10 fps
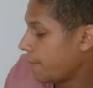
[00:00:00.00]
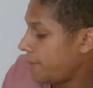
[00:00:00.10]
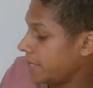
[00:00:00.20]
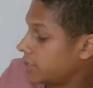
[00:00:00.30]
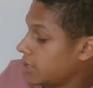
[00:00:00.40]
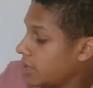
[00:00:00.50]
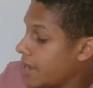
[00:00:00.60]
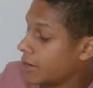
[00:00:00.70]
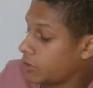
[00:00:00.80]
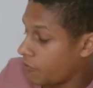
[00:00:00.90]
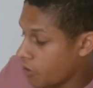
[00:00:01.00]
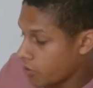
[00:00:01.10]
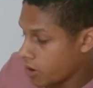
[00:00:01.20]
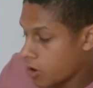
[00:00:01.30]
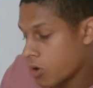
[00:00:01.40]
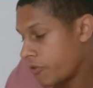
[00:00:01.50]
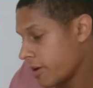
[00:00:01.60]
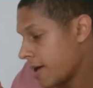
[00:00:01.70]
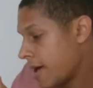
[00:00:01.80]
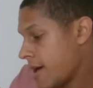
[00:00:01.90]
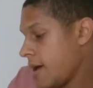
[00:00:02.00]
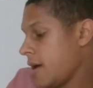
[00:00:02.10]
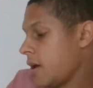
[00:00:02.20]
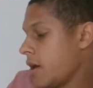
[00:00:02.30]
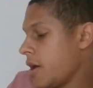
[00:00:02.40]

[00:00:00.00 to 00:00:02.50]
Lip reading: Basically, add your photo over,